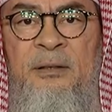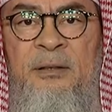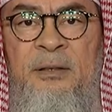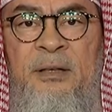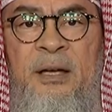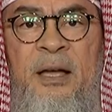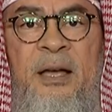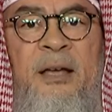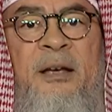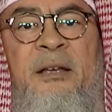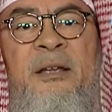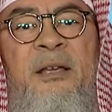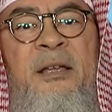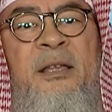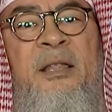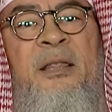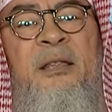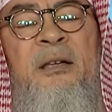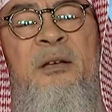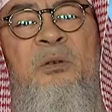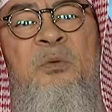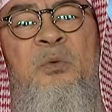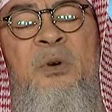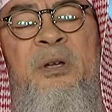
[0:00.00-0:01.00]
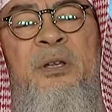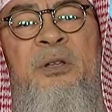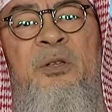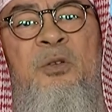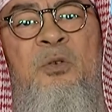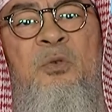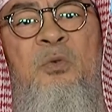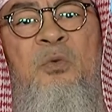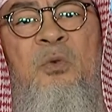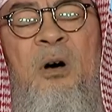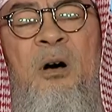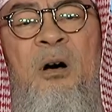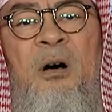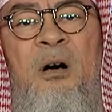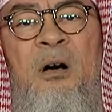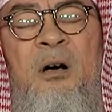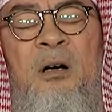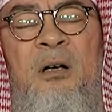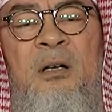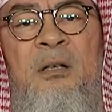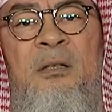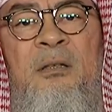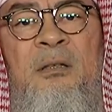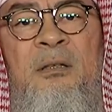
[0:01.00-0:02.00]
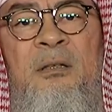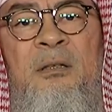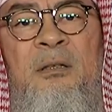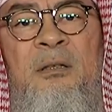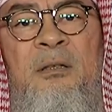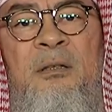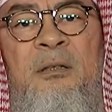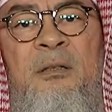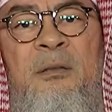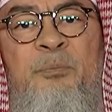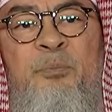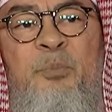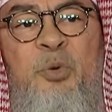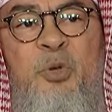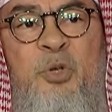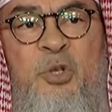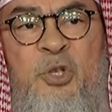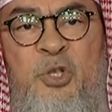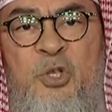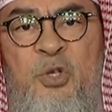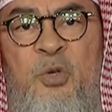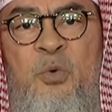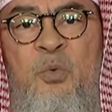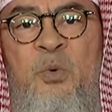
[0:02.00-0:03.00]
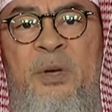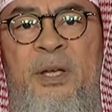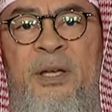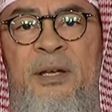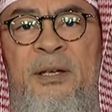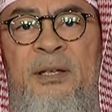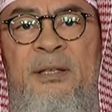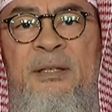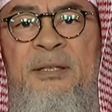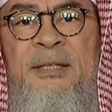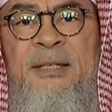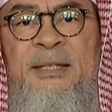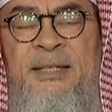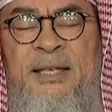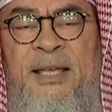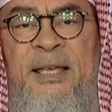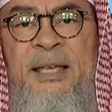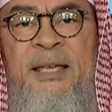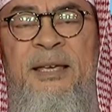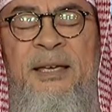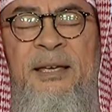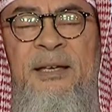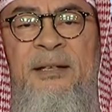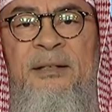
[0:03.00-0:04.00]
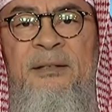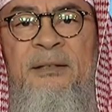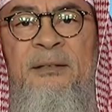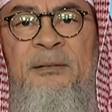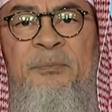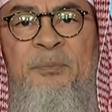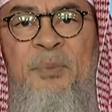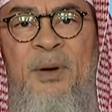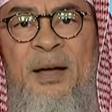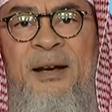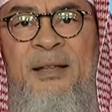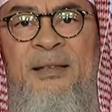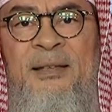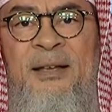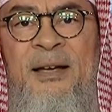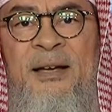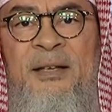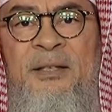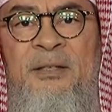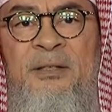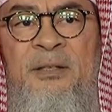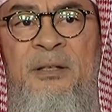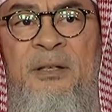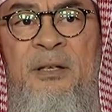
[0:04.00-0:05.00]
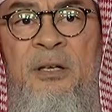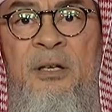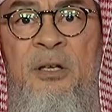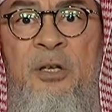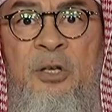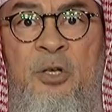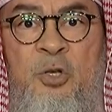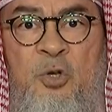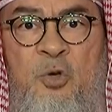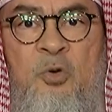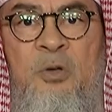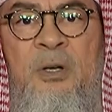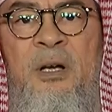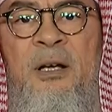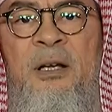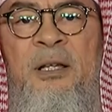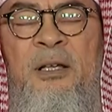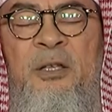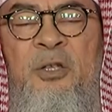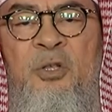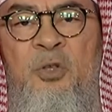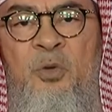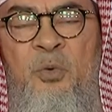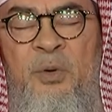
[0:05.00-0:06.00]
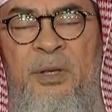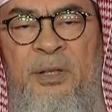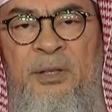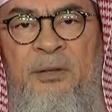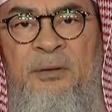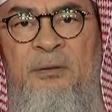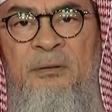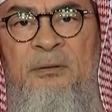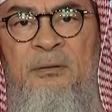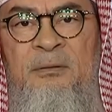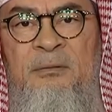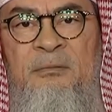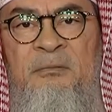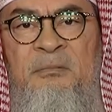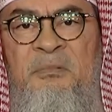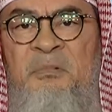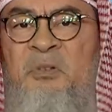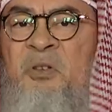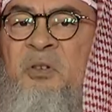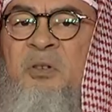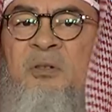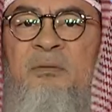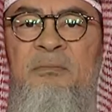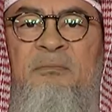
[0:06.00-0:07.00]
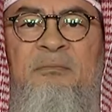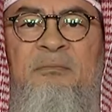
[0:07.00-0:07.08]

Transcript: and neither when you are pursuing and seeking paradise, you're running to it. You're